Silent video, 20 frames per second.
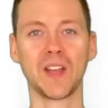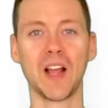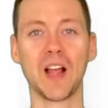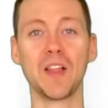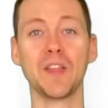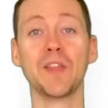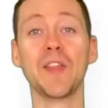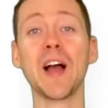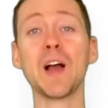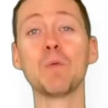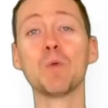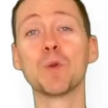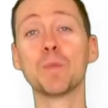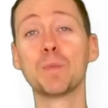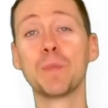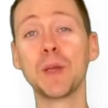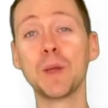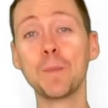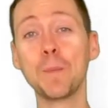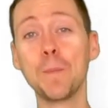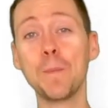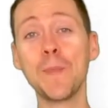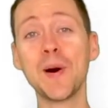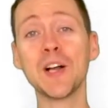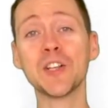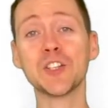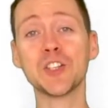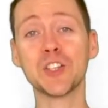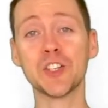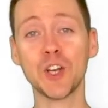That would be
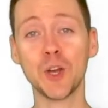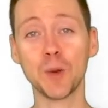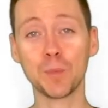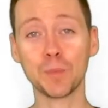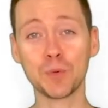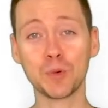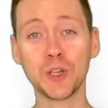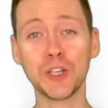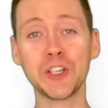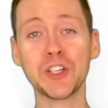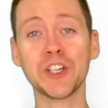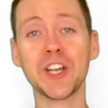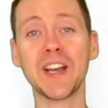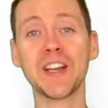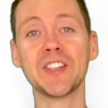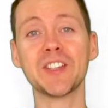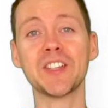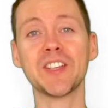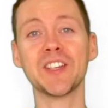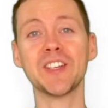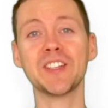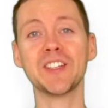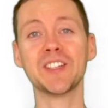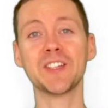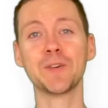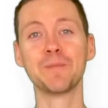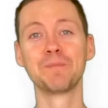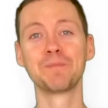much appreciated.